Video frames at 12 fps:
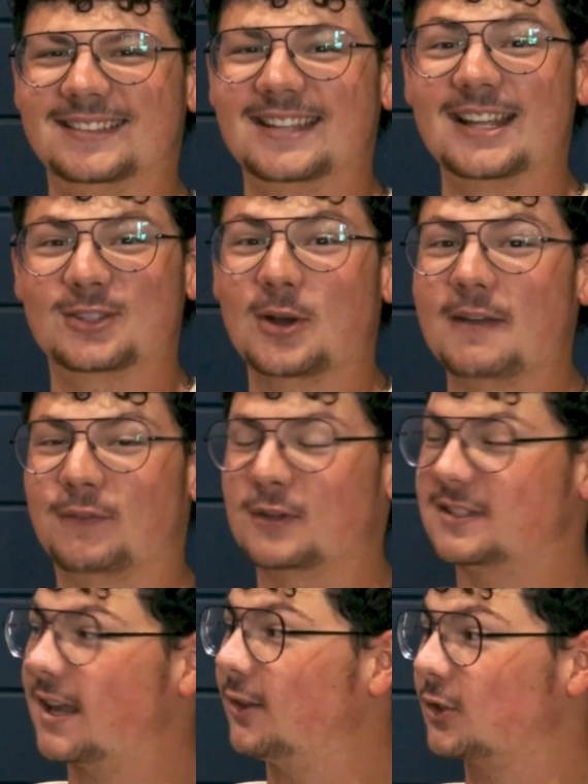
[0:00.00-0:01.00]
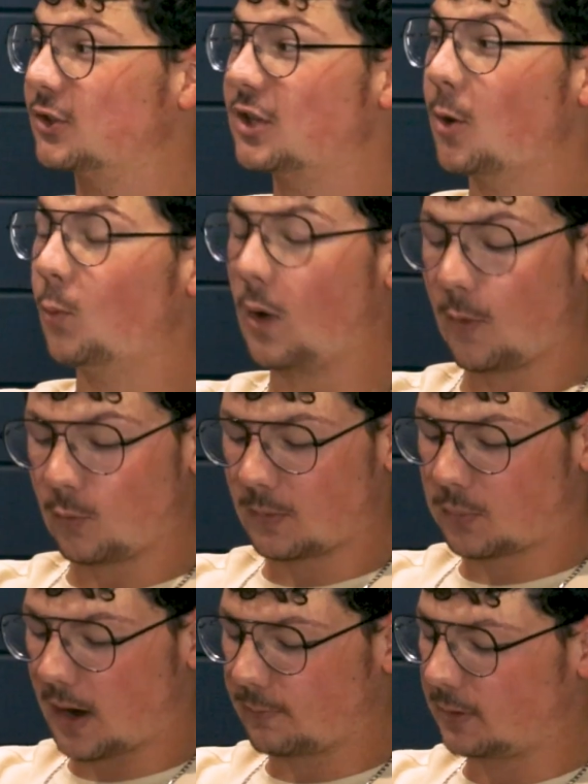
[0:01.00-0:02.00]
That's great for sellers. So what
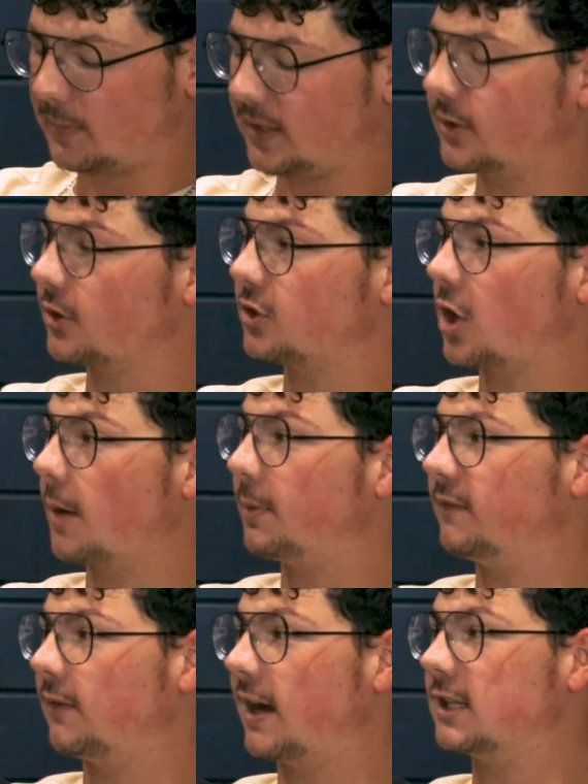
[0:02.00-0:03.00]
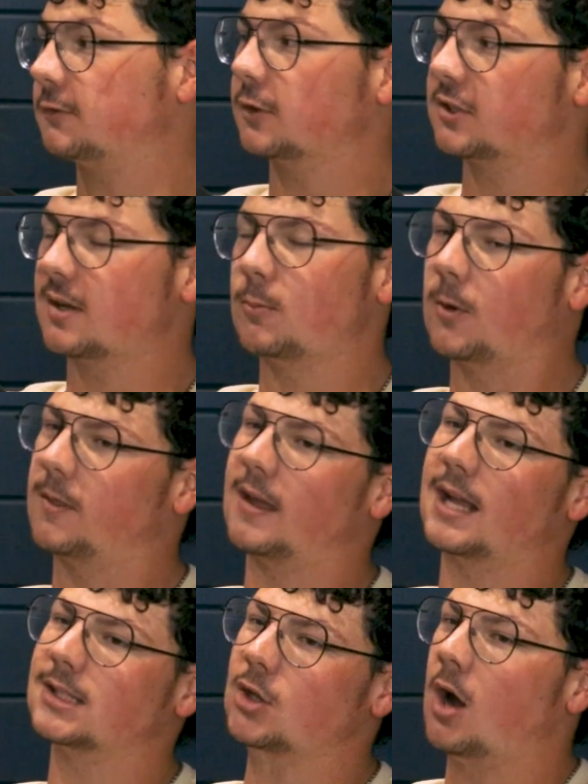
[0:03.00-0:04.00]
would probably be your top advice for someone
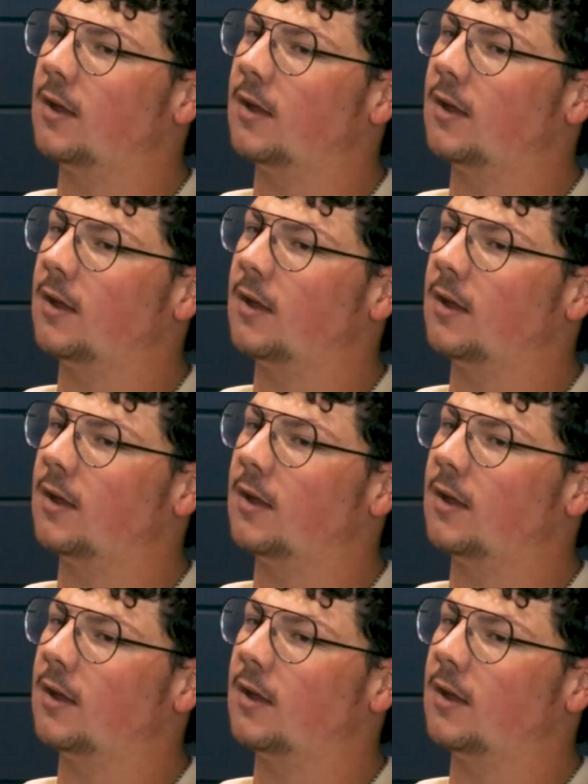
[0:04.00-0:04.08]
that's